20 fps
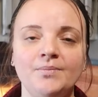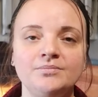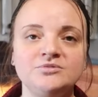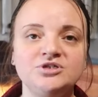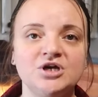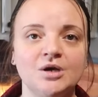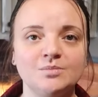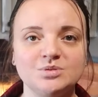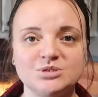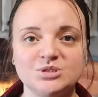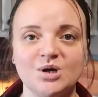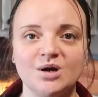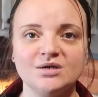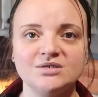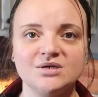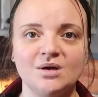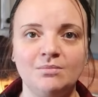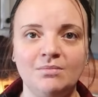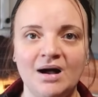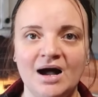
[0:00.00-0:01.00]

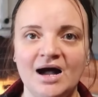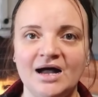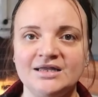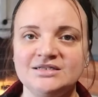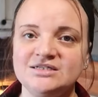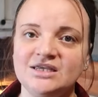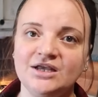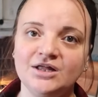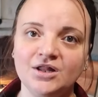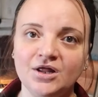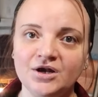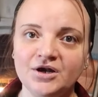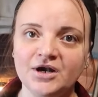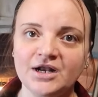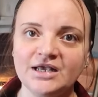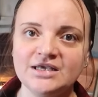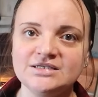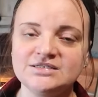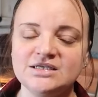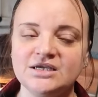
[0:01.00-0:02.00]
jumpstart my decluttering